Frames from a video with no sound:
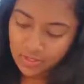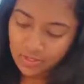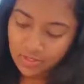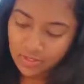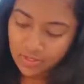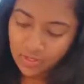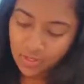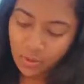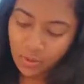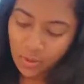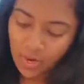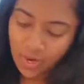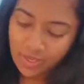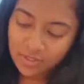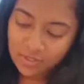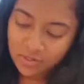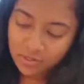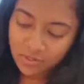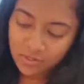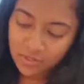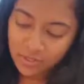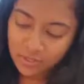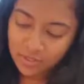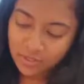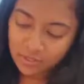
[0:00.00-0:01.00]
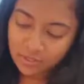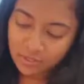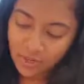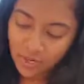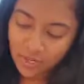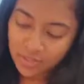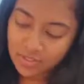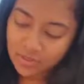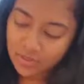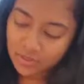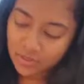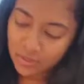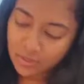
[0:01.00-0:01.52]
Now as we
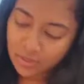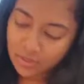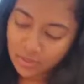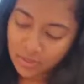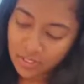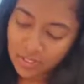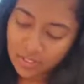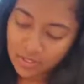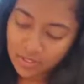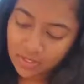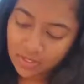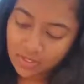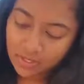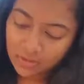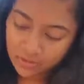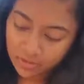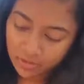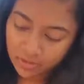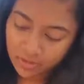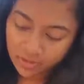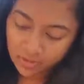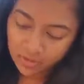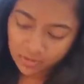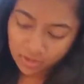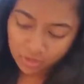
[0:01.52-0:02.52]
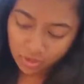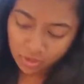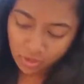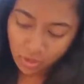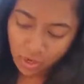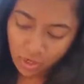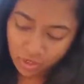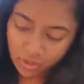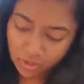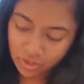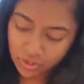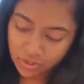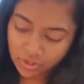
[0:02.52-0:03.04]
are making the
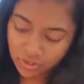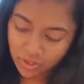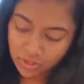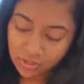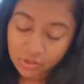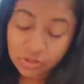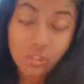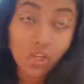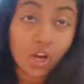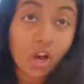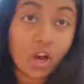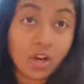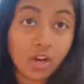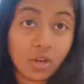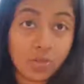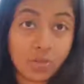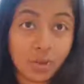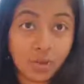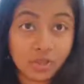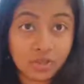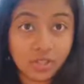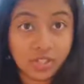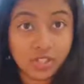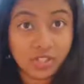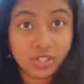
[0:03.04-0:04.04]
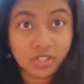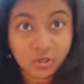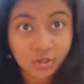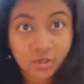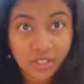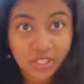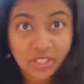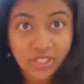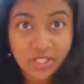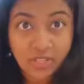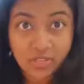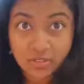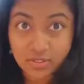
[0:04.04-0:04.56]
decoction, I'll talk about the
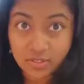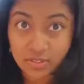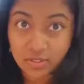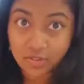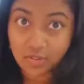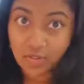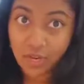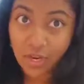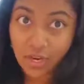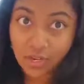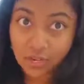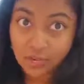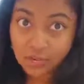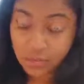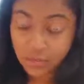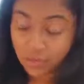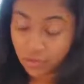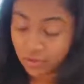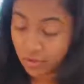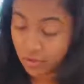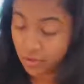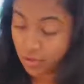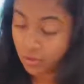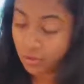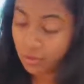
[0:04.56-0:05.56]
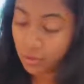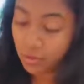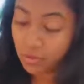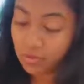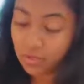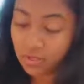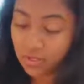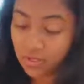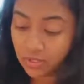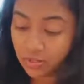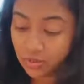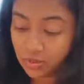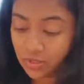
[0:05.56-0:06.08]
ingredients and why we are going to put
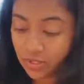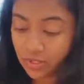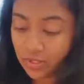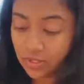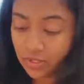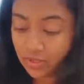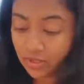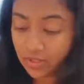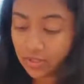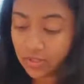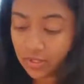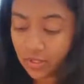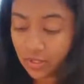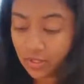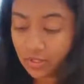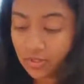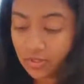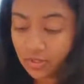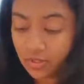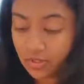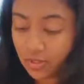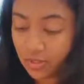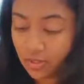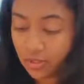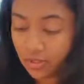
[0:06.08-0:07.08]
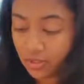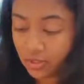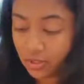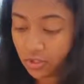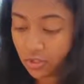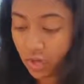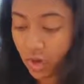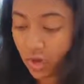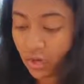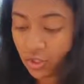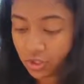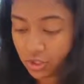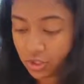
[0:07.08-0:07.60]
the ingredients in the
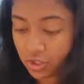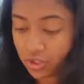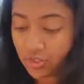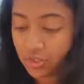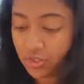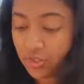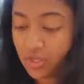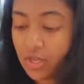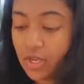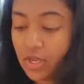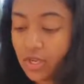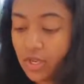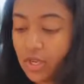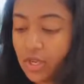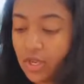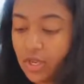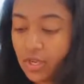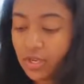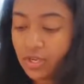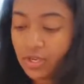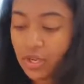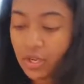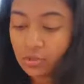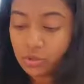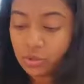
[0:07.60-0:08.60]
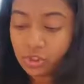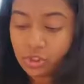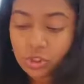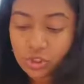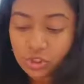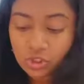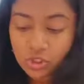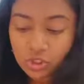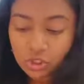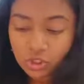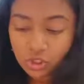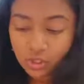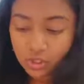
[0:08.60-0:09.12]
decoction. Now
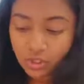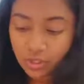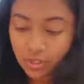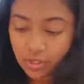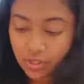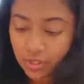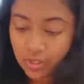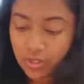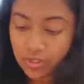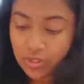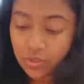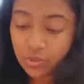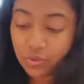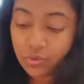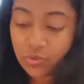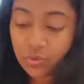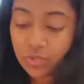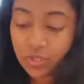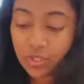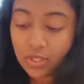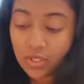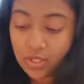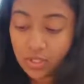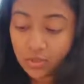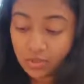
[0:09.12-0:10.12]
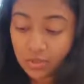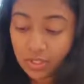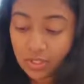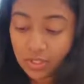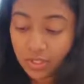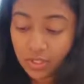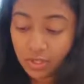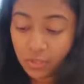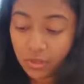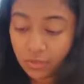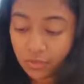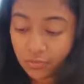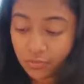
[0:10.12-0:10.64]
ginger is really,
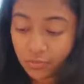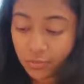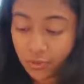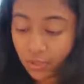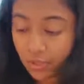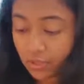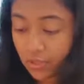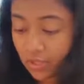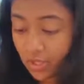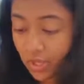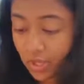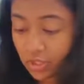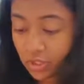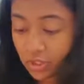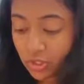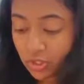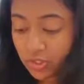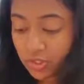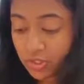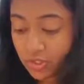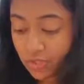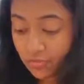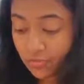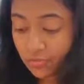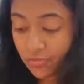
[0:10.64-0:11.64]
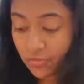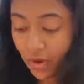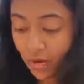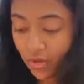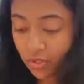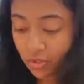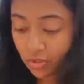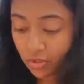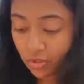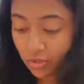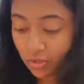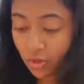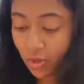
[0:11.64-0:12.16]
really good for your digestive
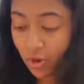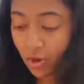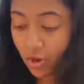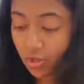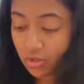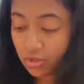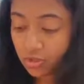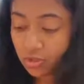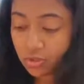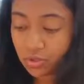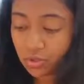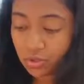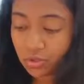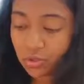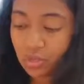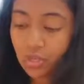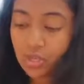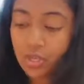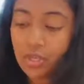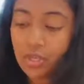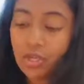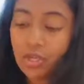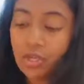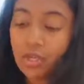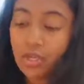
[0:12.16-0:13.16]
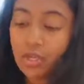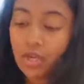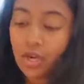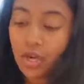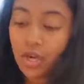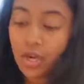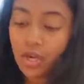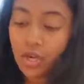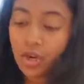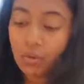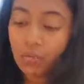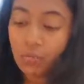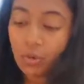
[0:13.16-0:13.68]
fire. Also,
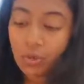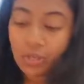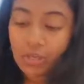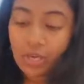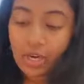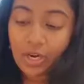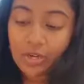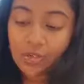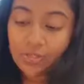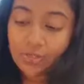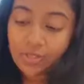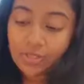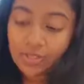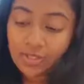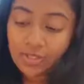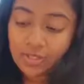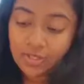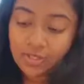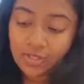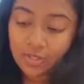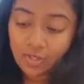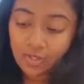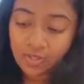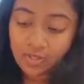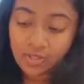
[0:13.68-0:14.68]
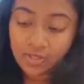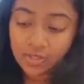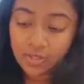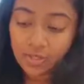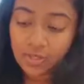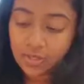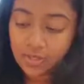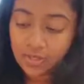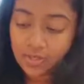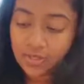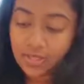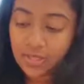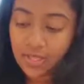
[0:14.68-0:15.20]
what Ayurveda says
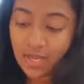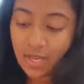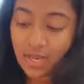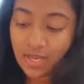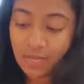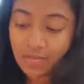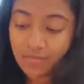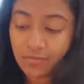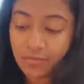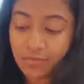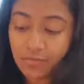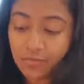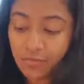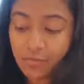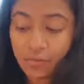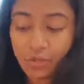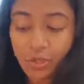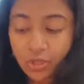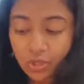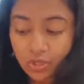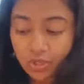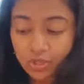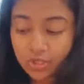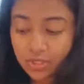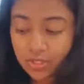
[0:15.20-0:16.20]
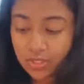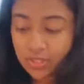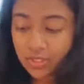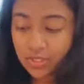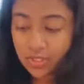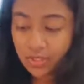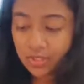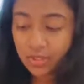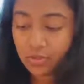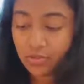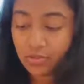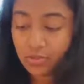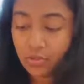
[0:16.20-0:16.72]
is that first,
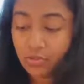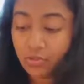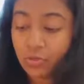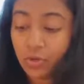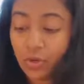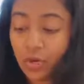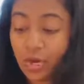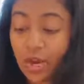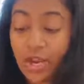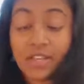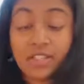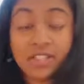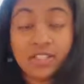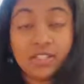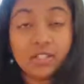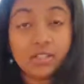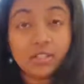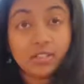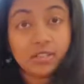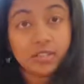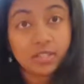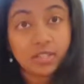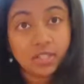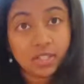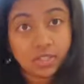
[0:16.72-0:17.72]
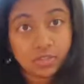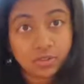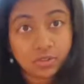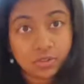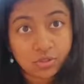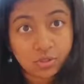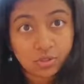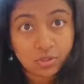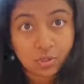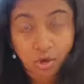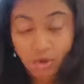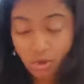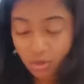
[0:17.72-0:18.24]
for any disease
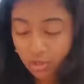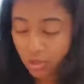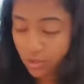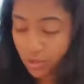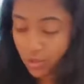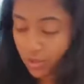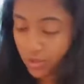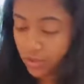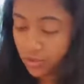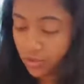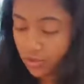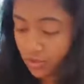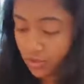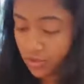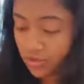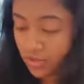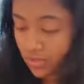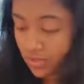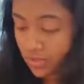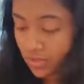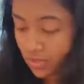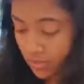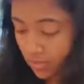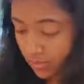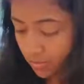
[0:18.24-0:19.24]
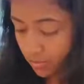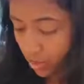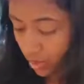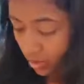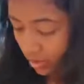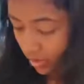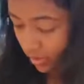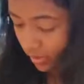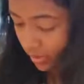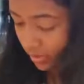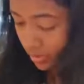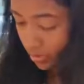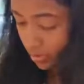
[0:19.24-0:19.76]
to occur in your system
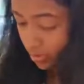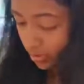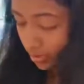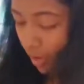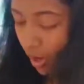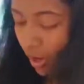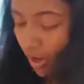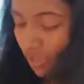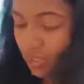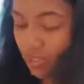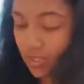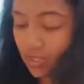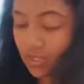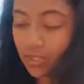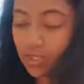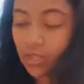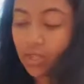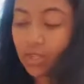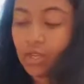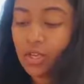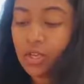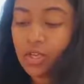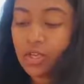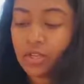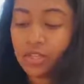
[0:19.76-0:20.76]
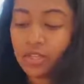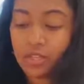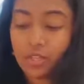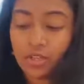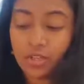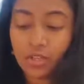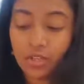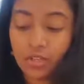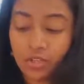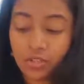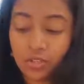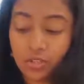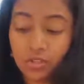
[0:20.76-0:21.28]
or in your body,
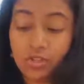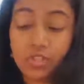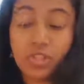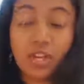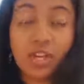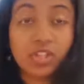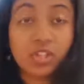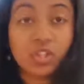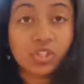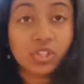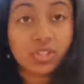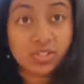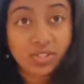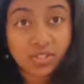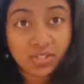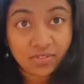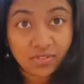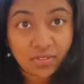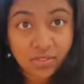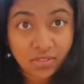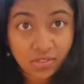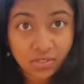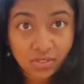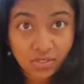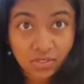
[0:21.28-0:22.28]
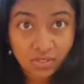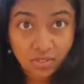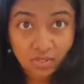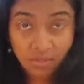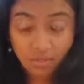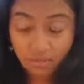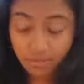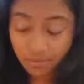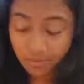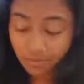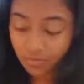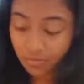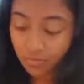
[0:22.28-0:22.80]
your digestive
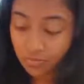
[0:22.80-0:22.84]
system